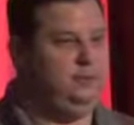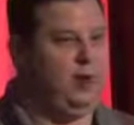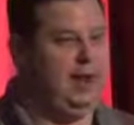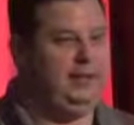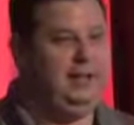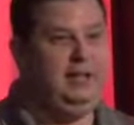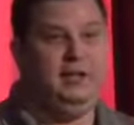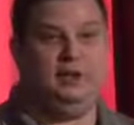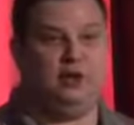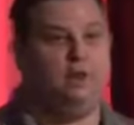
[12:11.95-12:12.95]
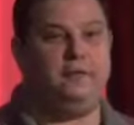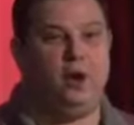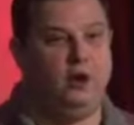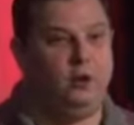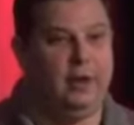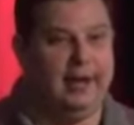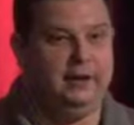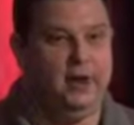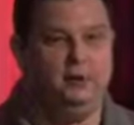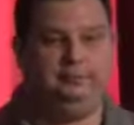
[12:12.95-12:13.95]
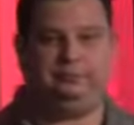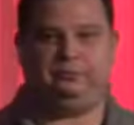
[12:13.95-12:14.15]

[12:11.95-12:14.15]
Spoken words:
right? So far in Orlando,